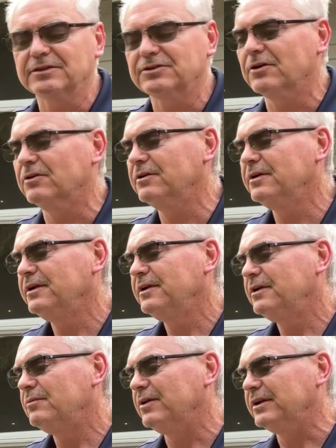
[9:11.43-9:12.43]
So,
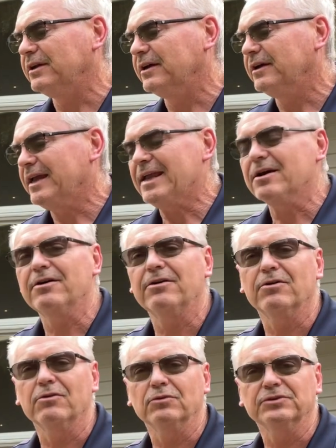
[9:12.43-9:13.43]
but
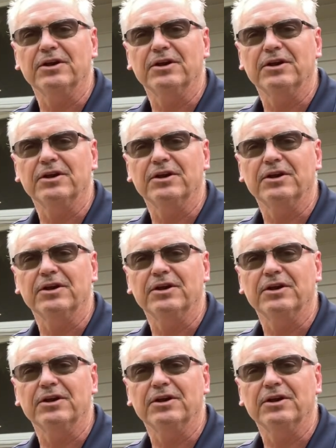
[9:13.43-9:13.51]
800 was